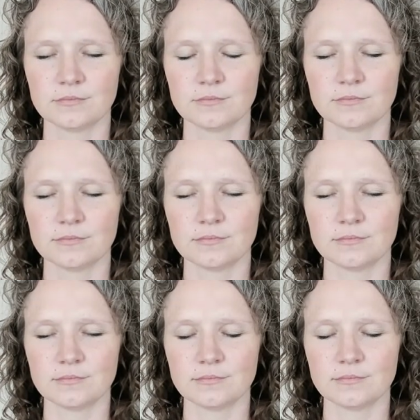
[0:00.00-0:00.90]

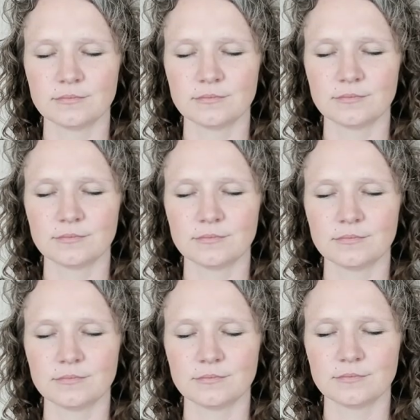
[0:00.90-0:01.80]
Nothing is said.